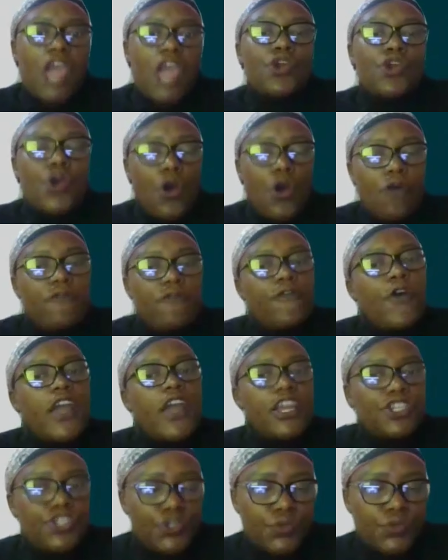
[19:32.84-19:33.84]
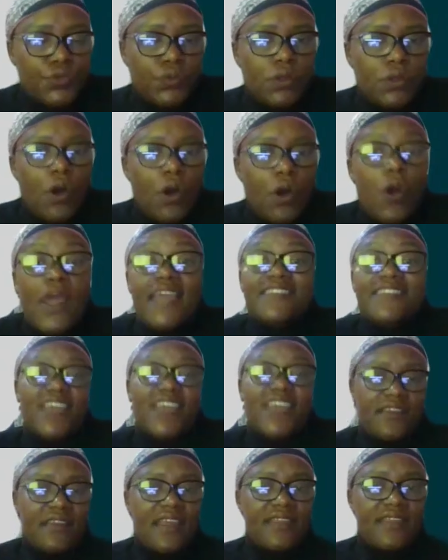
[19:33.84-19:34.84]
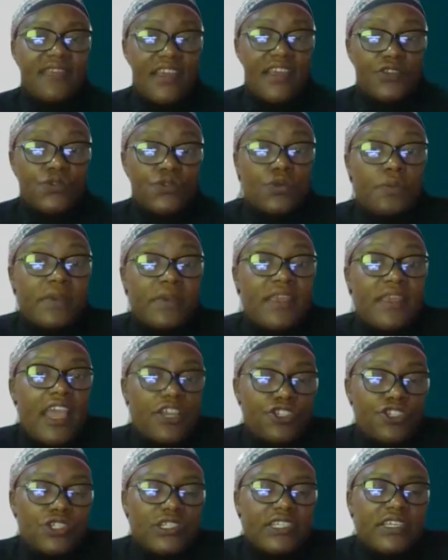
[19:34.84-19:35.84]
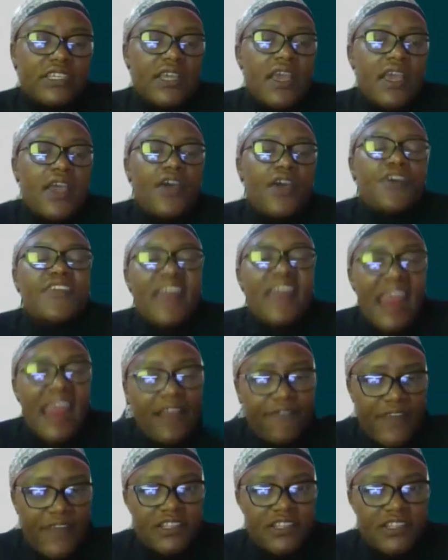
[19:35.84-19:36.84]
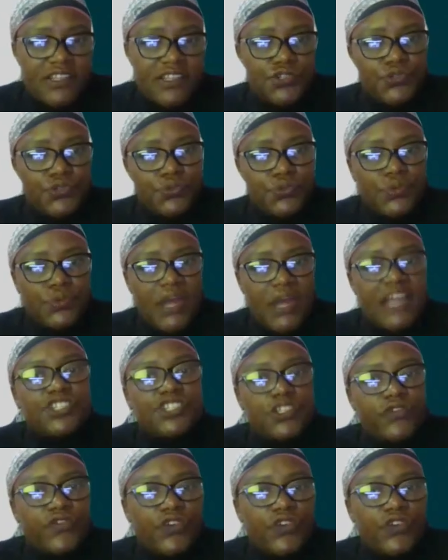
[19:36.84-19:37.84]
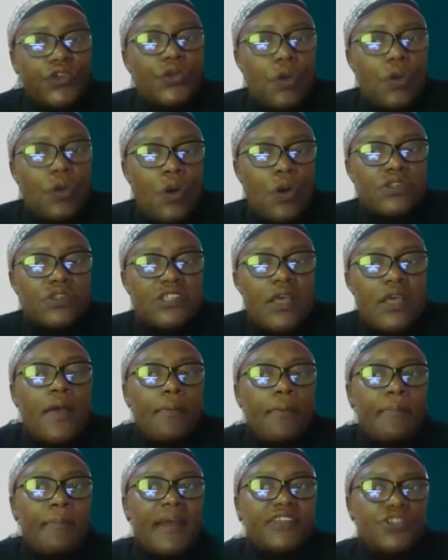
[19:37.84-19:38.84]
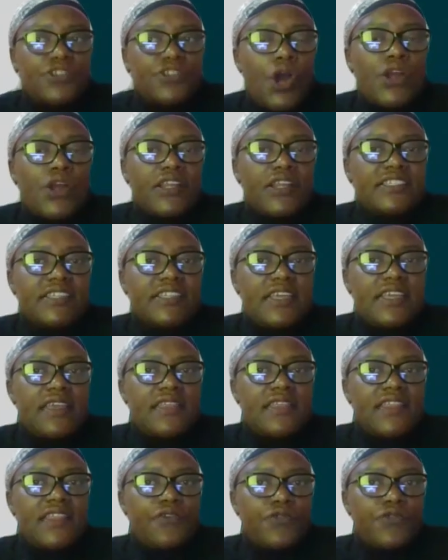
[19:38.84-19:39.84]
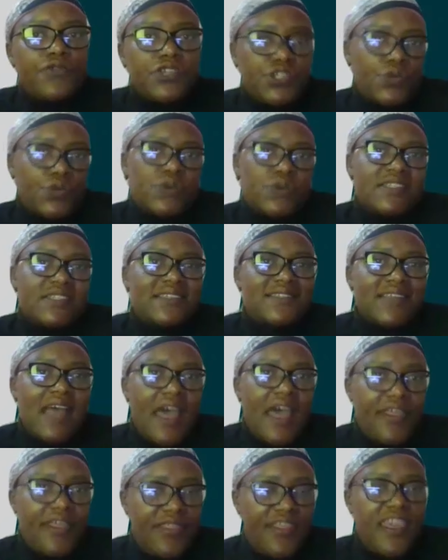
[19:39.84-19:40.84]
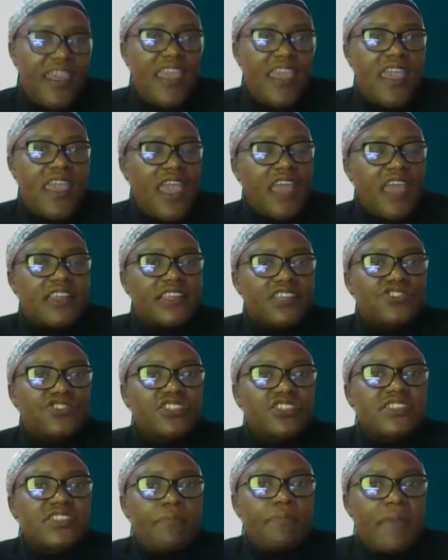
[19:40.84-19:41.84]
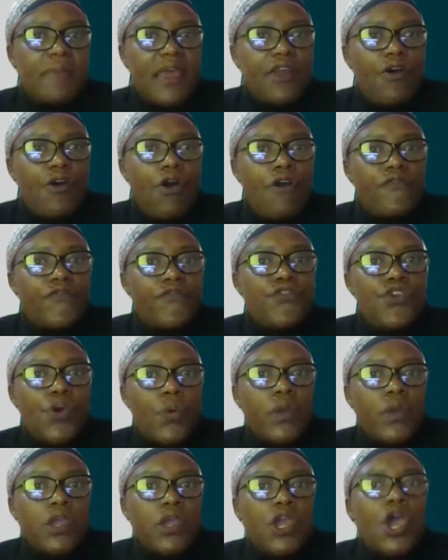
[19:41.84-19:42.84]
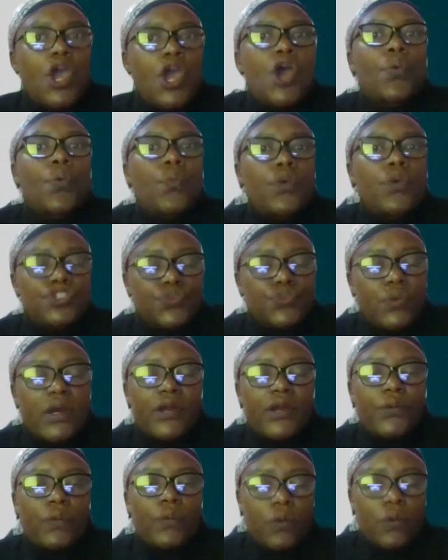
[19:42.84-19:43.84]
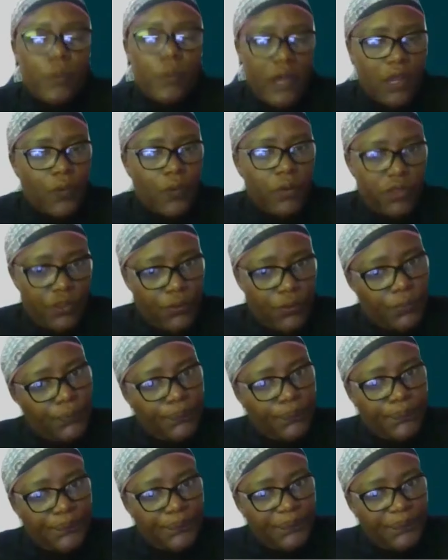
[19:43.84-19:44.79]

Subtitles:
and go for a tool or a technique that will be actually relevant to achieving your goals. But honestly, the resources are there, and it's just a matter of knowing which one will work with you.